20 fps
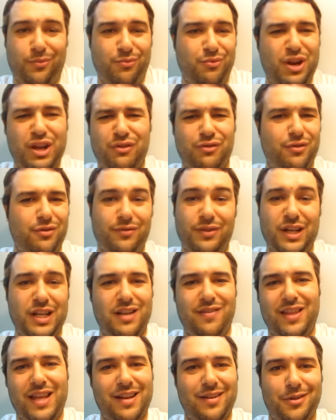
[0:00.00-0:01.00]
Neither of
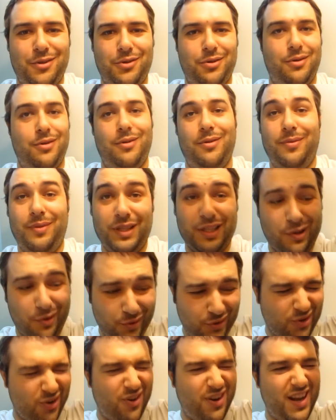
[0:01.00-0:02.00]
any of that is true, so
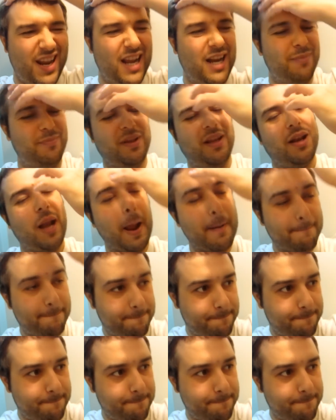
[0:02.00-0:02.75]
it turned out a bit.